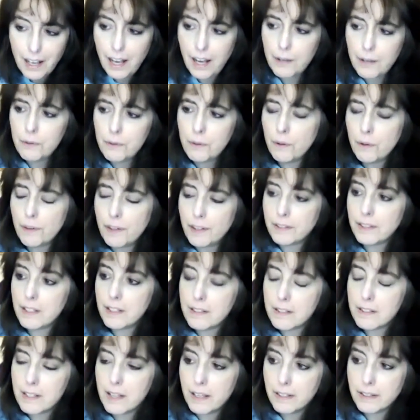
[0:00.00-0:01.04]
I don't know that they
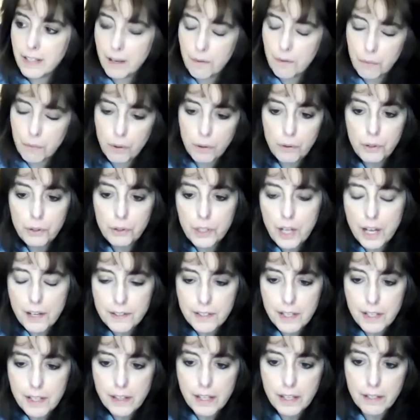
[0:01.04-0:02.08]
said that. What did you guys
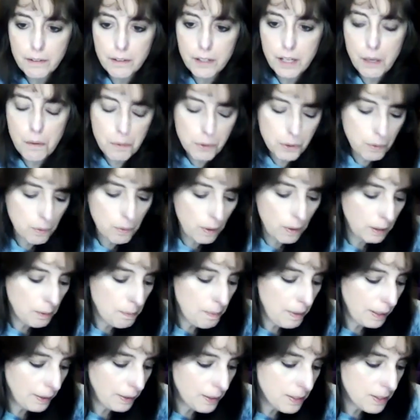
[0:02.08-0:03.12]
say that he was wrong
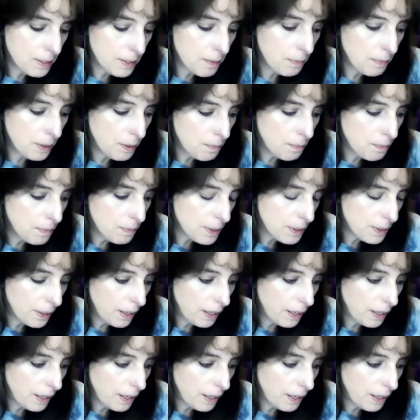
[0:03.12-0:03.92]
about the symptoms?